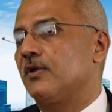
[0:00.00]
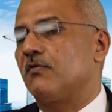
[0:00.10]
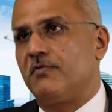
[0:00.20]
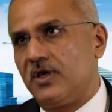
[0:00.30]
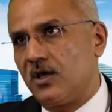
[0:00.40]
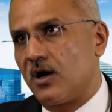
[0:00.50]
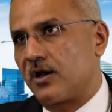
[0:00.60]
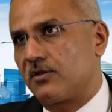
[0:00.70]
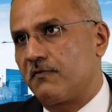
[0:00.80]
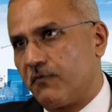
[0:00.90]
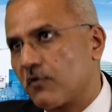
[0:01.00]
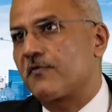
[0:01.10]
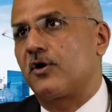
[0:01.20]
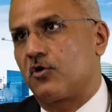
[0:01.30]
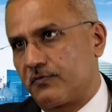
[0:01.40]
we are at the
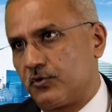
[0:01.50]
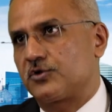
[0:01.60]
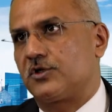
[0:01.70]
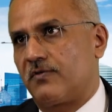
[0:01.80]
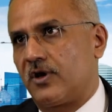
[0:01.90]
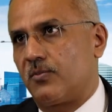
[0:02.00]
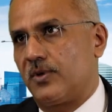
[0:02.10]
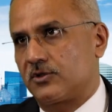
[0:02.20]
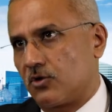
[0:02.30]
forefront of those developments,